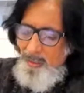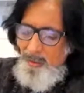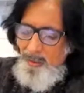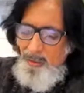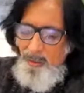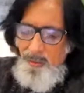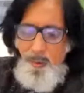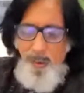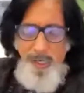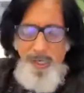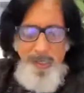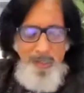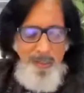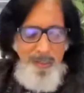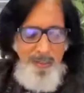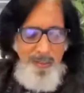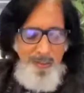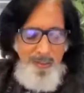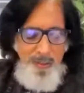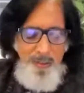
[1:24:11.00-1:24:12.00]
you are
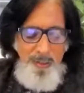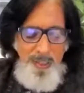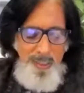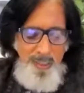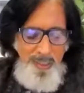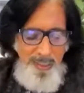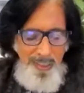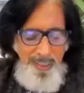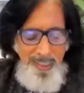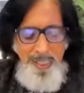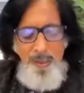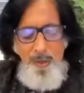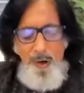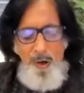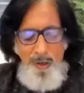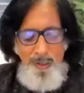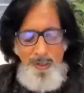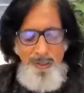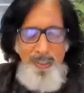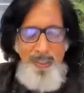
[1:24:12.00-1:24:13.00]
learning
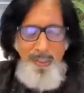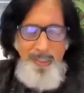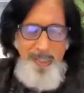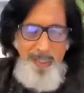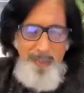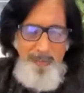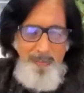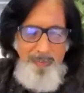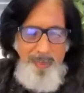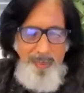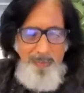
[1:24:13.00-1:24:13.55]
all the time.